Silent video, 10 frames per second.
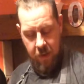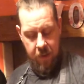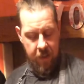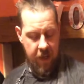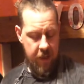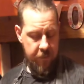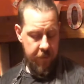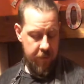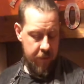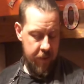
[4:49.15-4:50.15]
Live
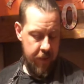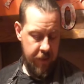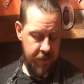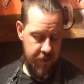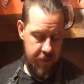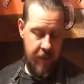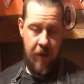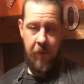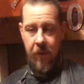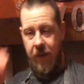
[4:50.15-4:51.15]
yeast.
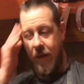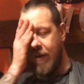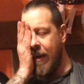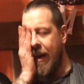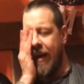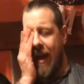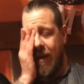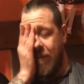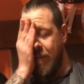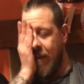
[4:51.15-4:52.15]
Now, again,